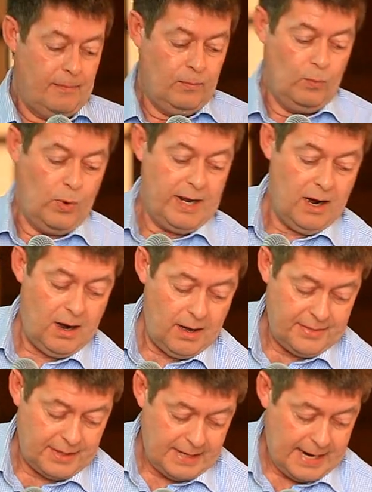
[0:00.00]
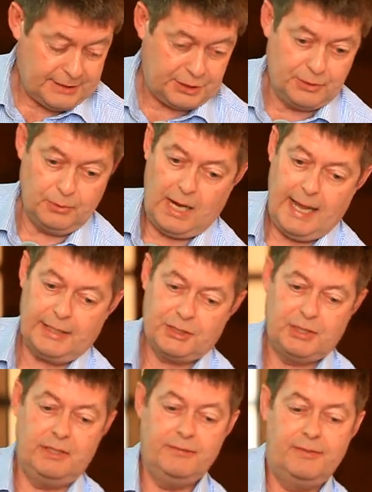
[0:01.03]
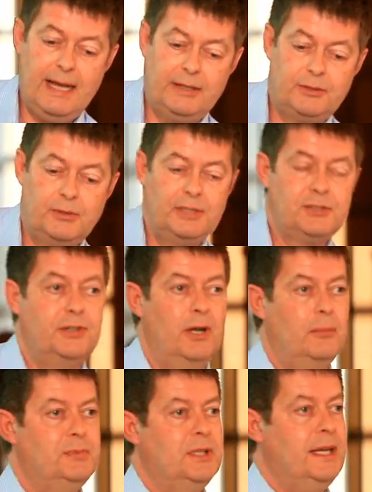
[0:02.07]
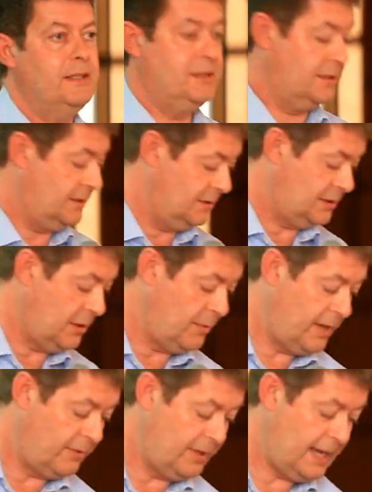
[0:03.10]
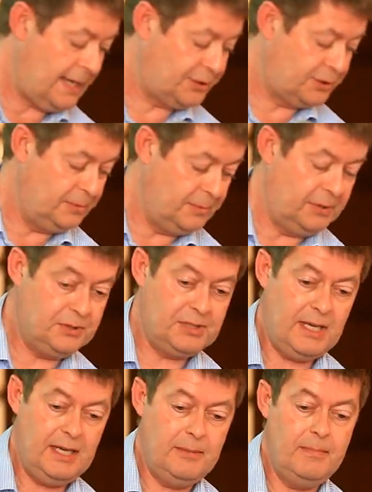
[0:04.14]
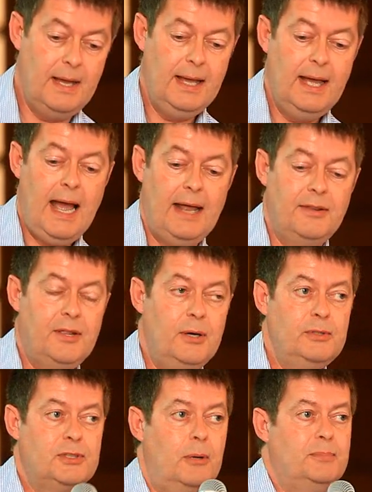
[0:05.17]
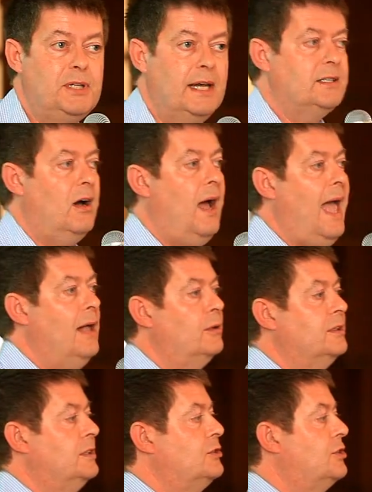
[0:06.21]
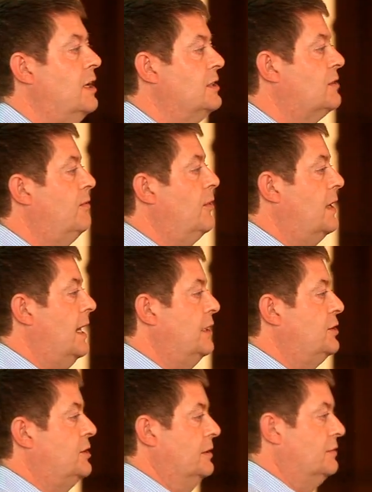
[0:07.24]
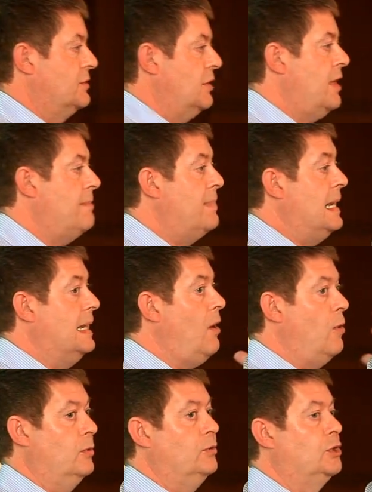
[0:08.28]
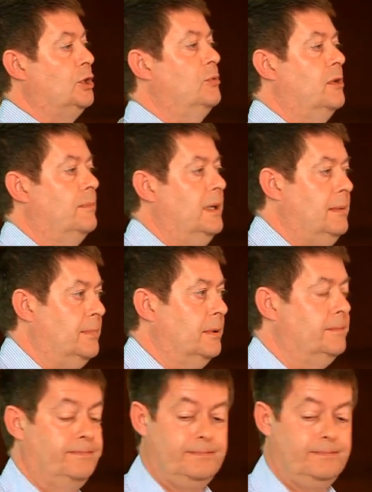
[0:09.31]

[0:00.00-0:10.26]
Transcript: We are the national collection of natural history objects, so we are a national museum, and those objects are held in trust for the nation, so they belong to the people.